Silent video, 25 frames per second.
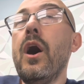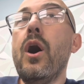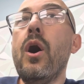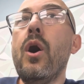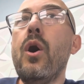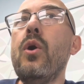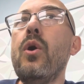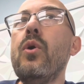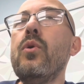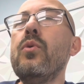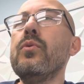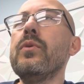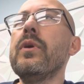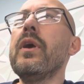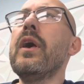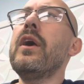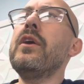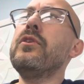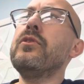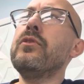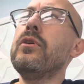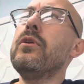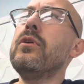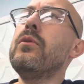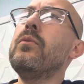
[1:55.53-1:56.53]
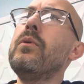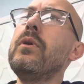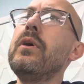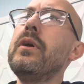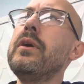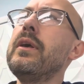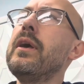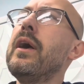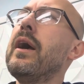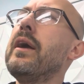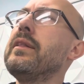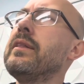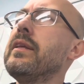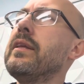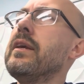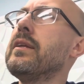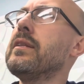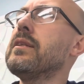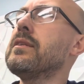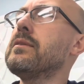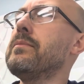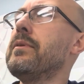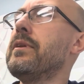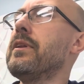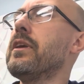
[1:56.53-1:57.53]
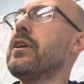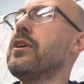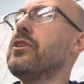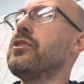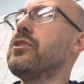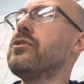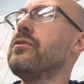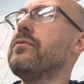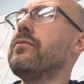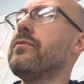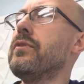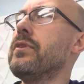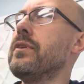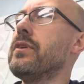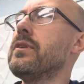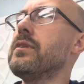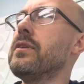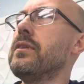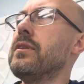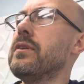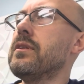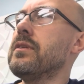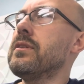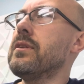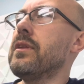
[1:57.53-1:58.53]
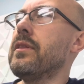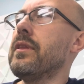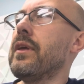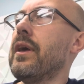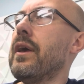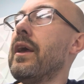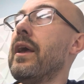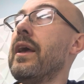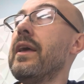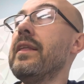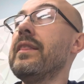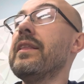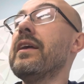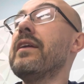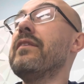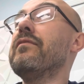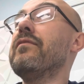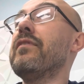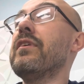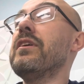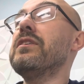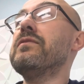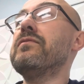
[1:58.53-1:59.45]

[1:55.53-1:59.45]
oh, yeah, you know what? Yeah, I take this medication for this and this and that. And then vice